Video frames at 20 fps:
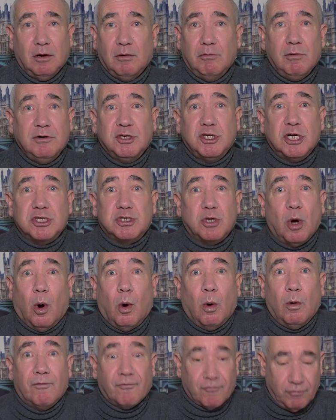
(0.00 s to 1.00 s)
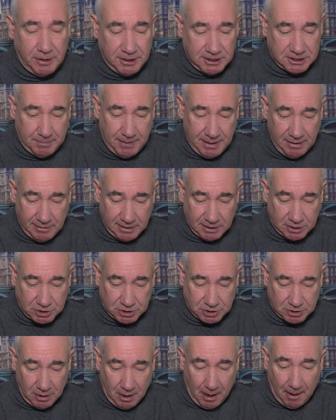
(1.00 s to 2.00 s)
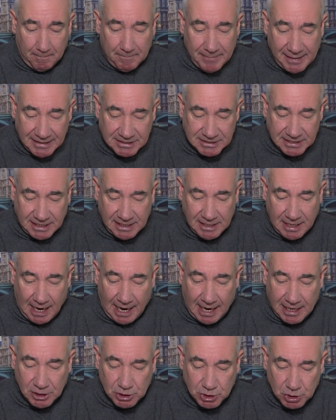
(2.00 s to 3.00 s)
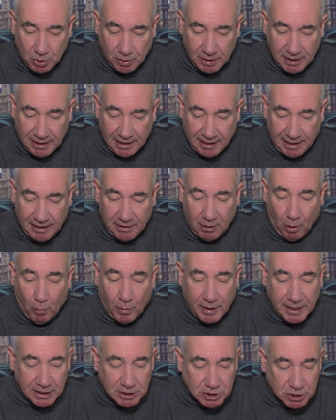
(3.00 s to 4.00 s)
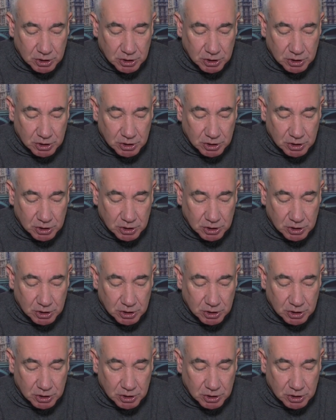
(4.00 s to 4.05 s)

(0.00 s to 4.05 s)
We were just all free spirits, meeting and joining in when it